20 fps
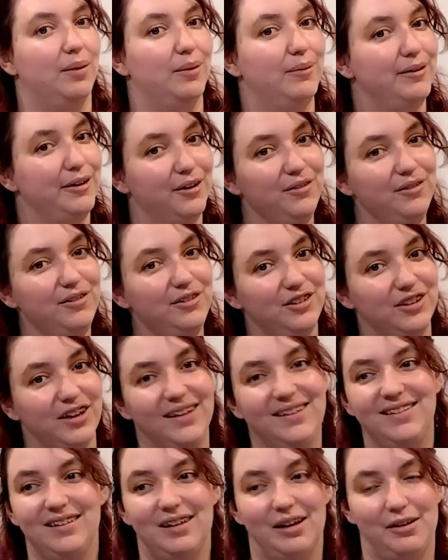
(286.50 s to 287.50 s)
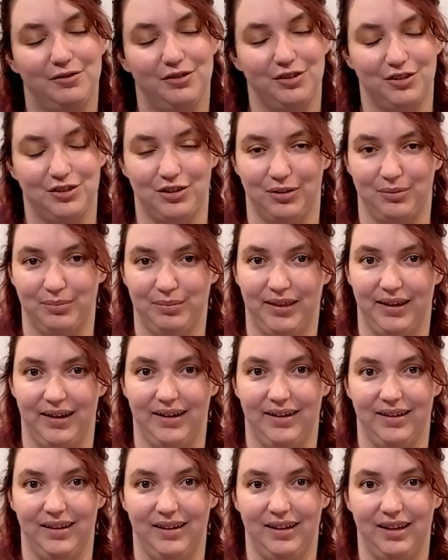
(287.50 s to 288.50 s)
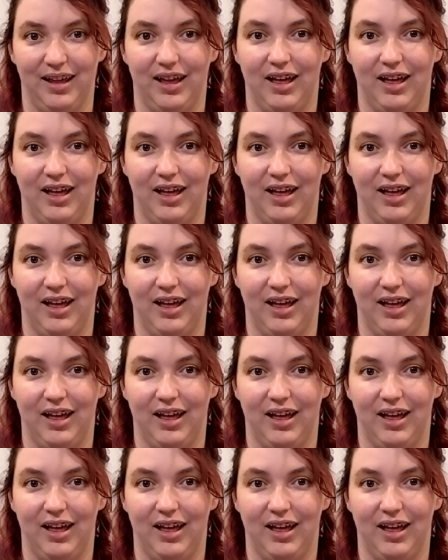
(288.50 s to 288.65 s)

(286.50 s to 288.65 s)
But we don't just have to stop there.